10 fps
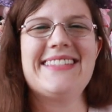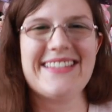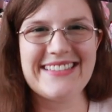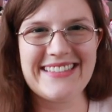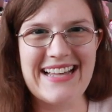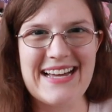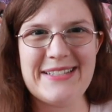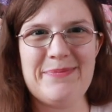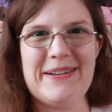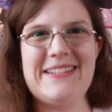so this
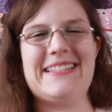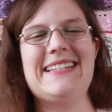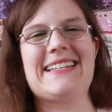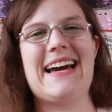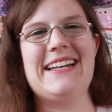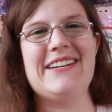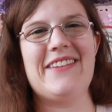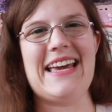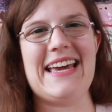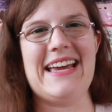last purse is kind of
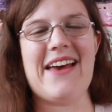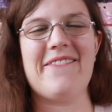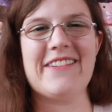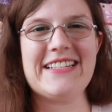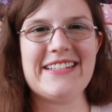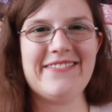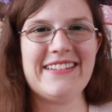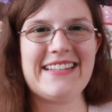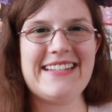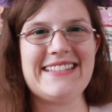a recent
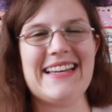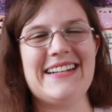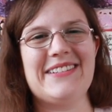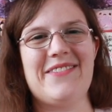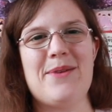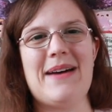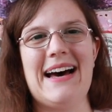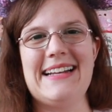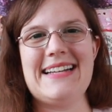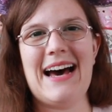release. It is from
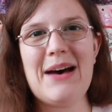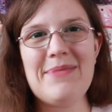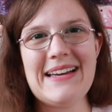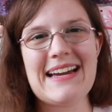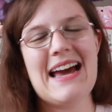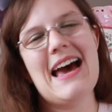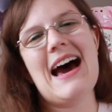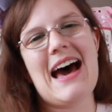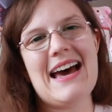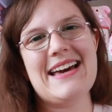Hot Topic.
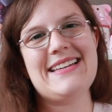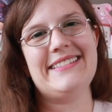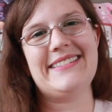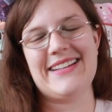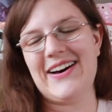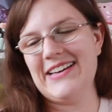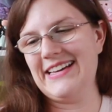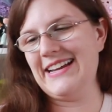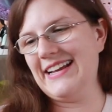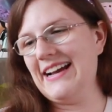I saw
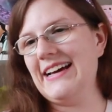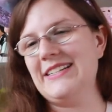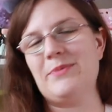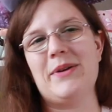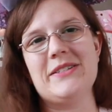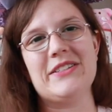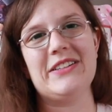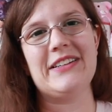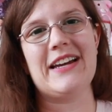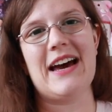it and I just
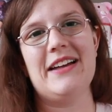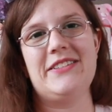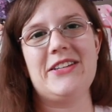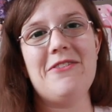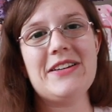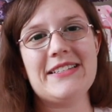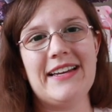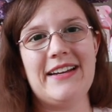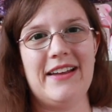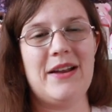personally got so
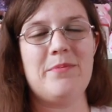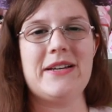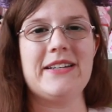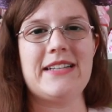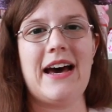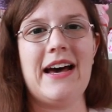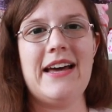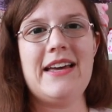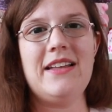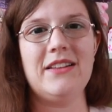excited because
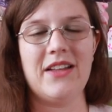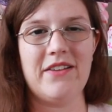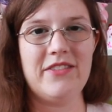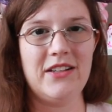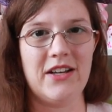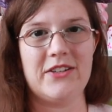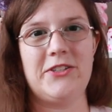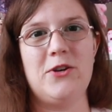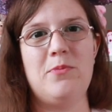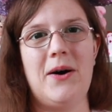I love the
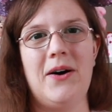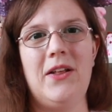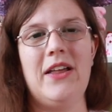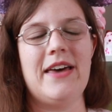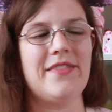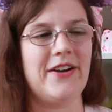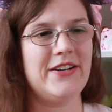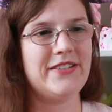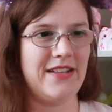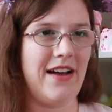Luxo Ball and there
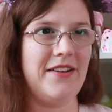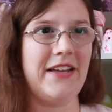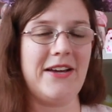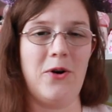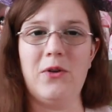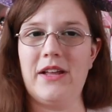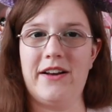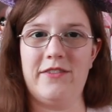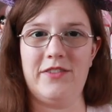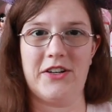is not a whole
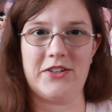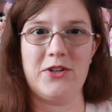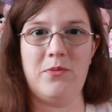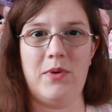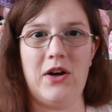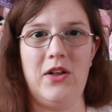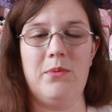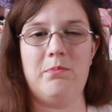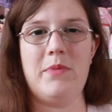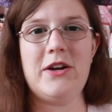lot of Luxo
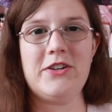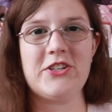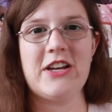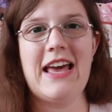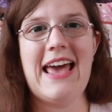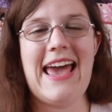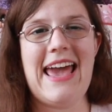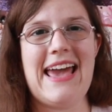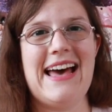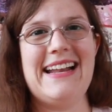Ball merch
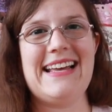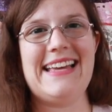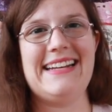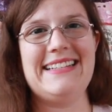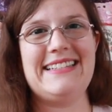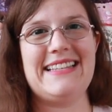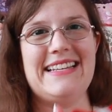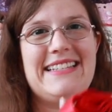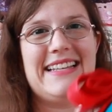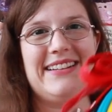and it is
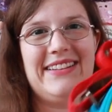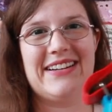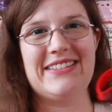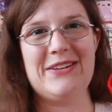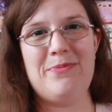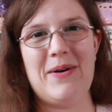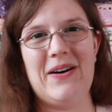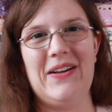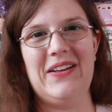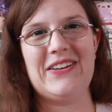this Luxo
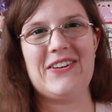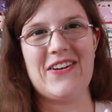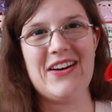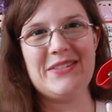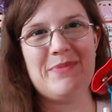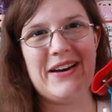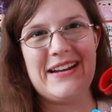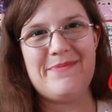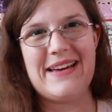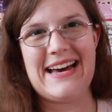Ball
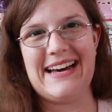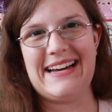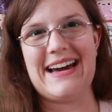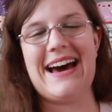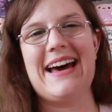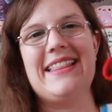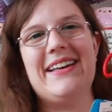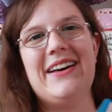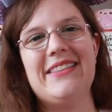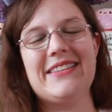crossbody bag. I
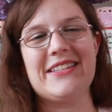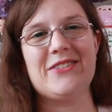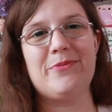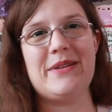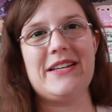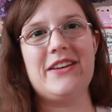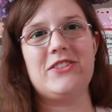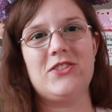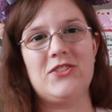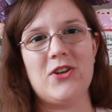thought that this would be
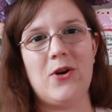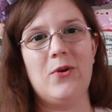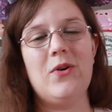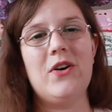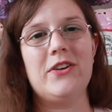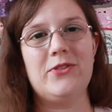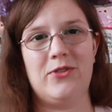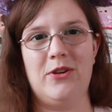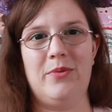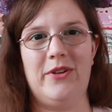so
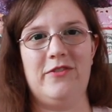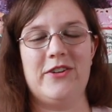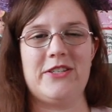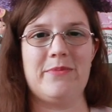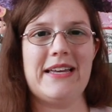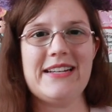adorable for some